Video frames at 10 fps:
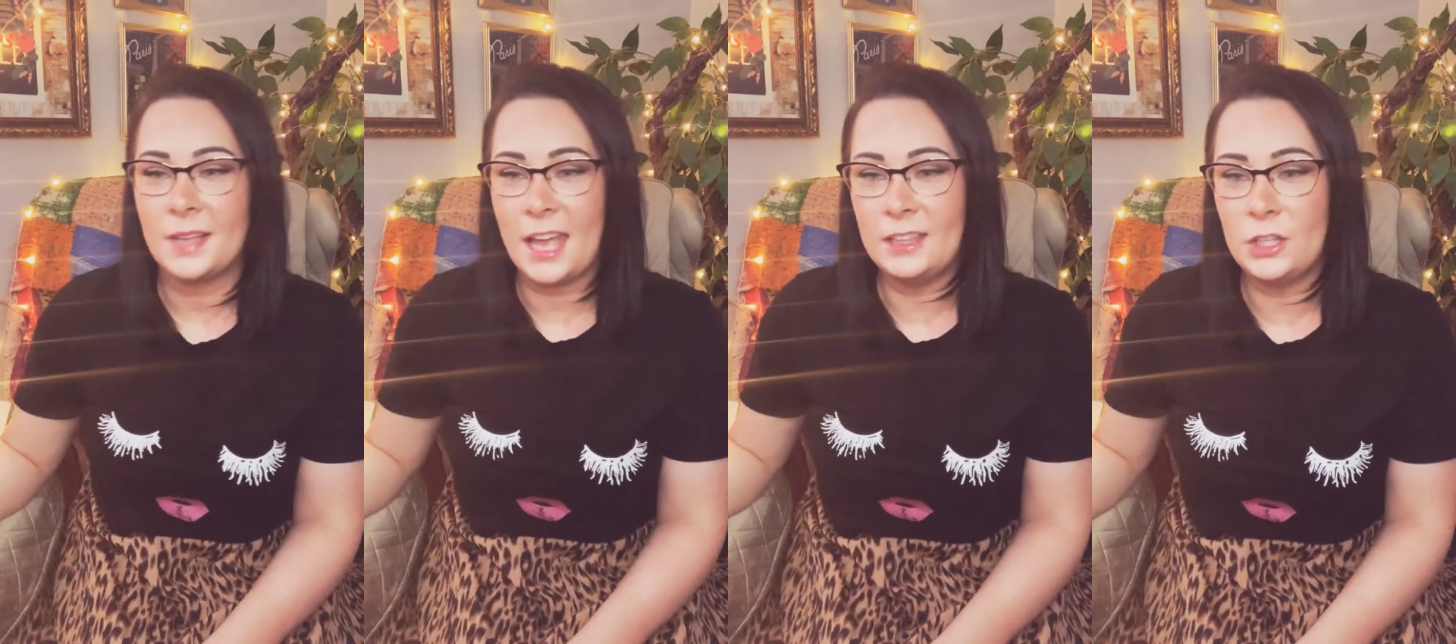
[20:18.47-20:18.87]

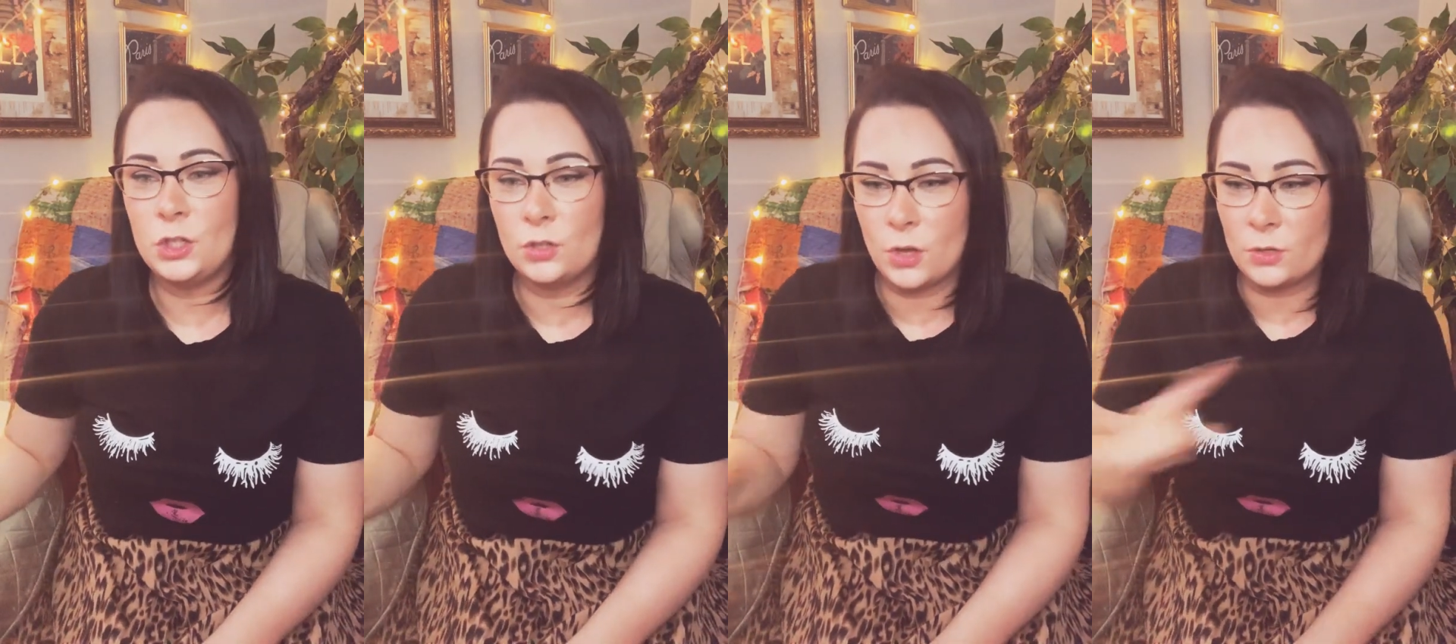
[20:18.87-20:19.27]
And then
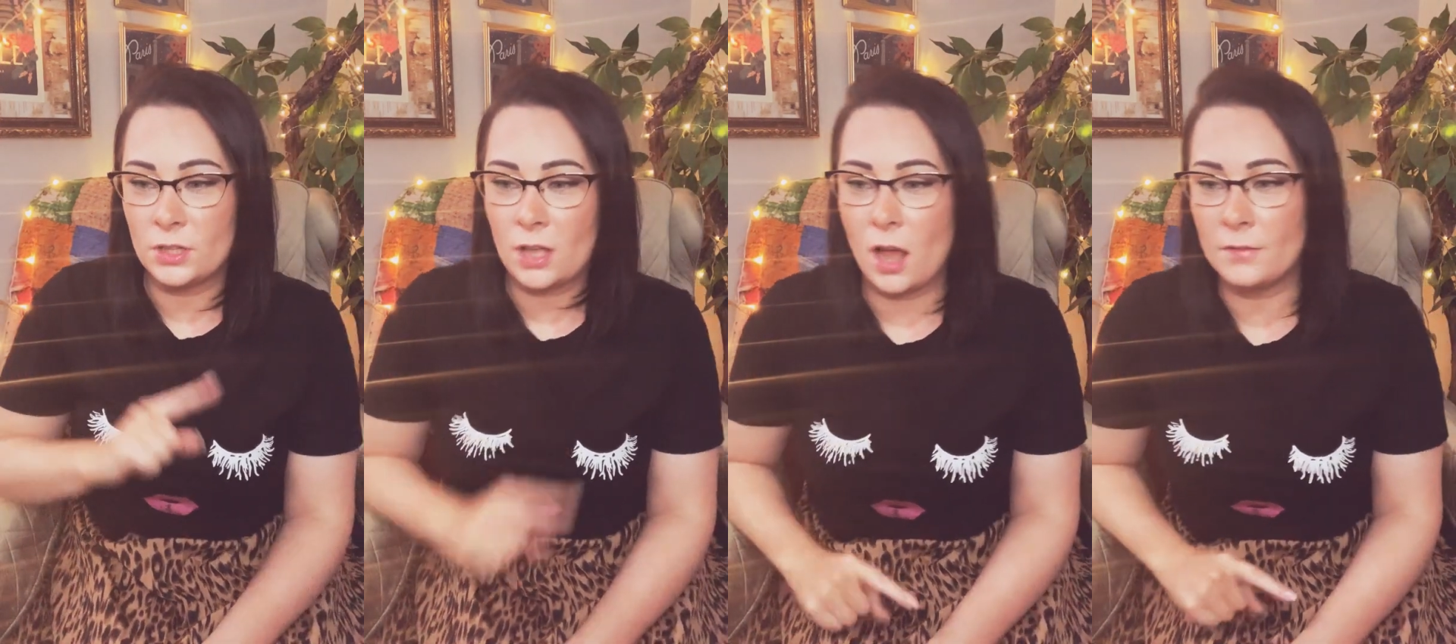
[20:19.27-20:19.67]
you go to
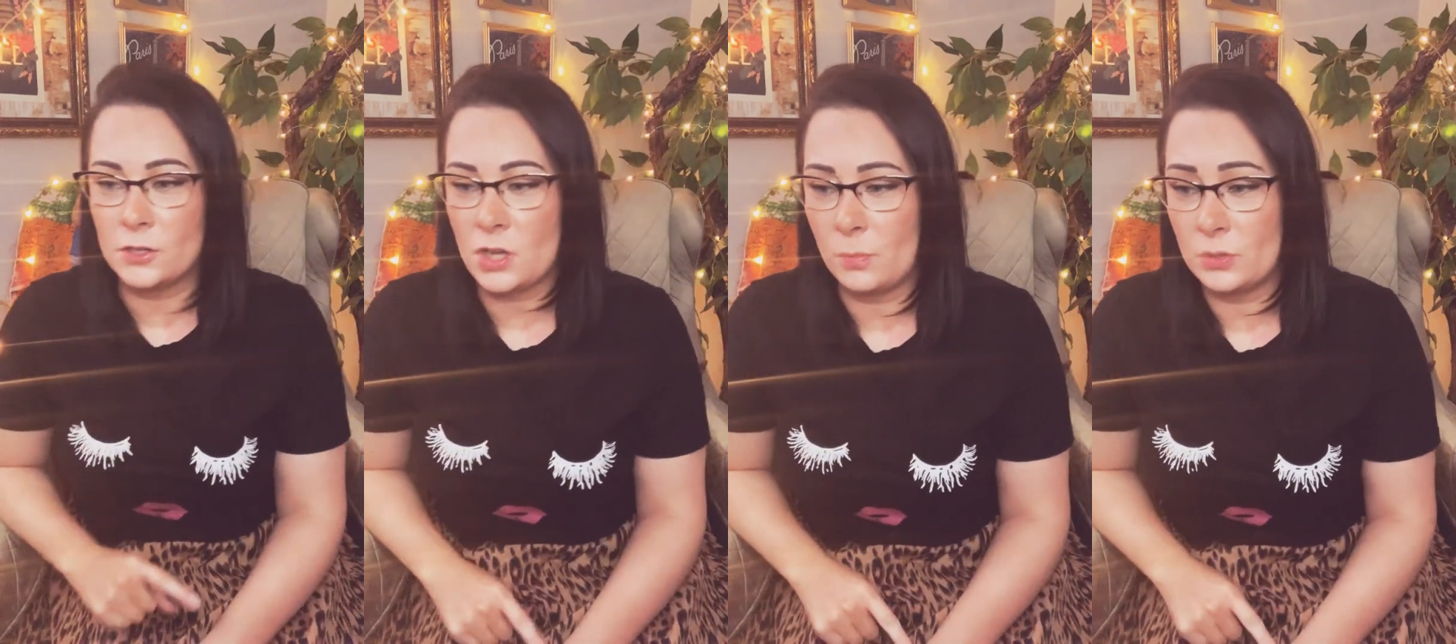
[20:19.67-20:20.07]
the coffee
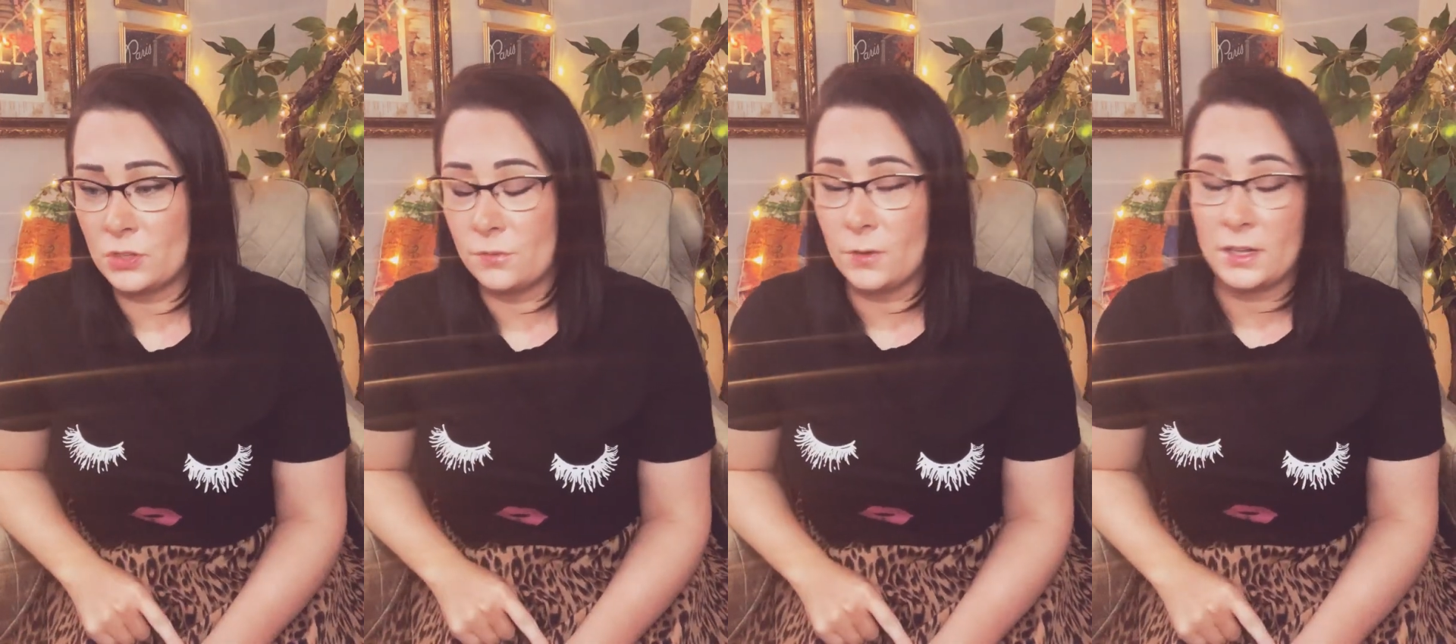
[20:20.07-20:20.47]
shop with
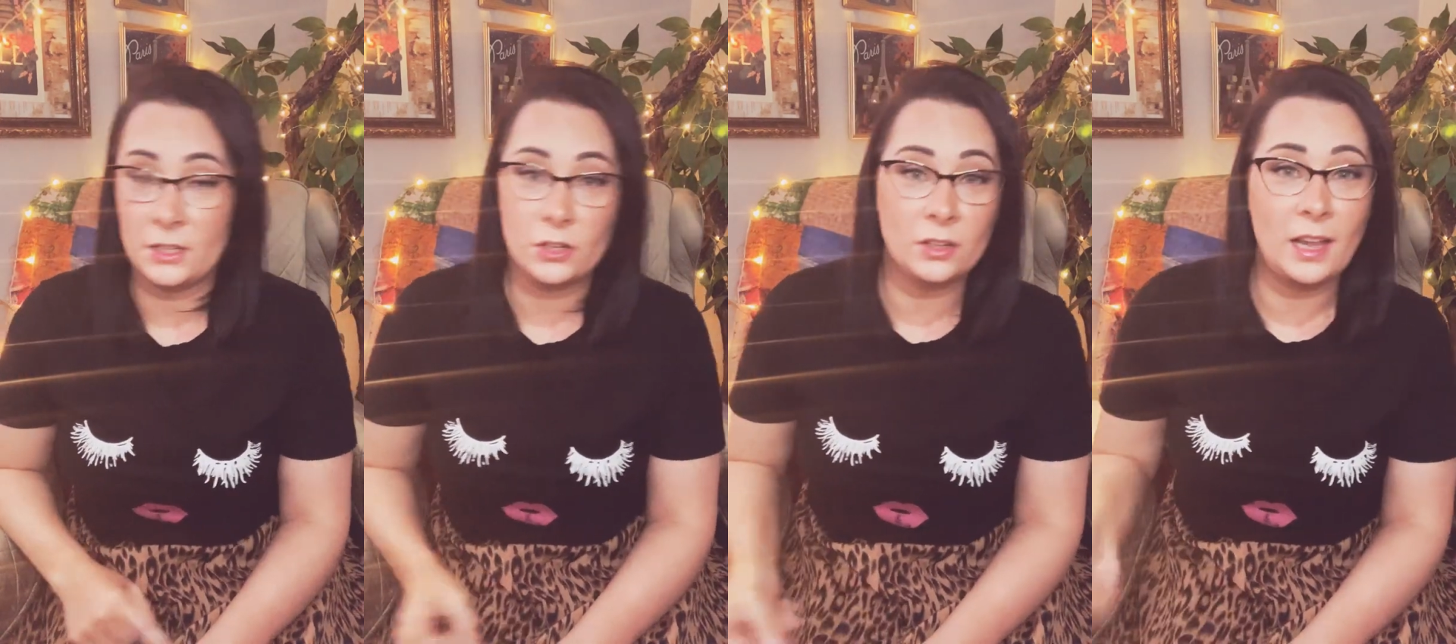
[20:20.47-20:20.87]
your friend
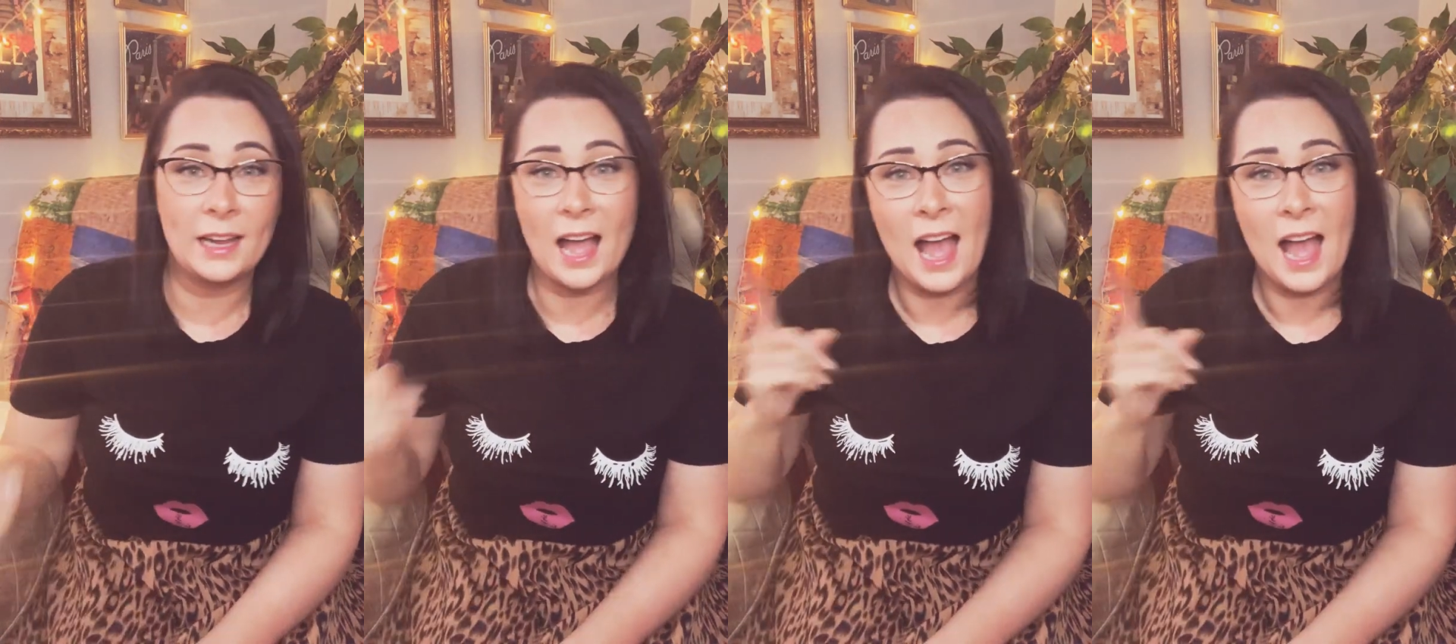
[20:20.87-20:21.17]
and you're like,